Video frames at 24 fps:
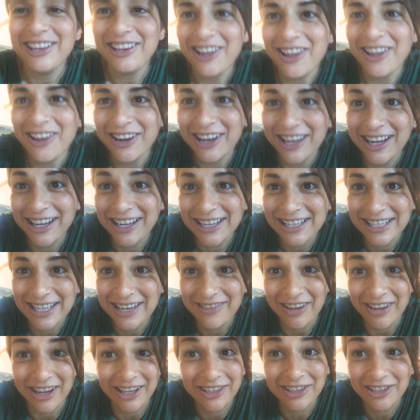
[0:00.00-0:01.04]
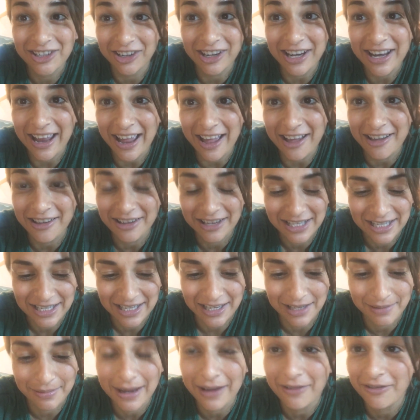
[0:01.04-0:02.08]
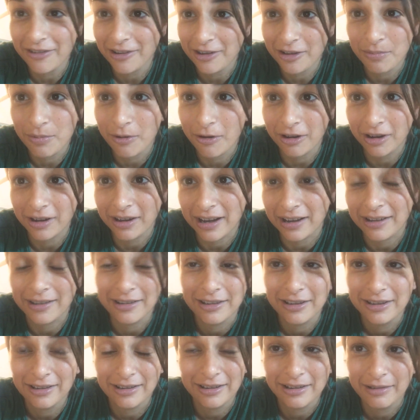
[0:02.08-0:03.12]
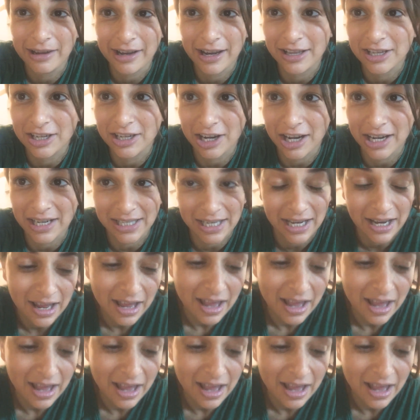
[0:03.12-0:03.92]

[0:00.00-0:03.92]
Now we're getting to see my dirty house because we have a newborn and it's crazy.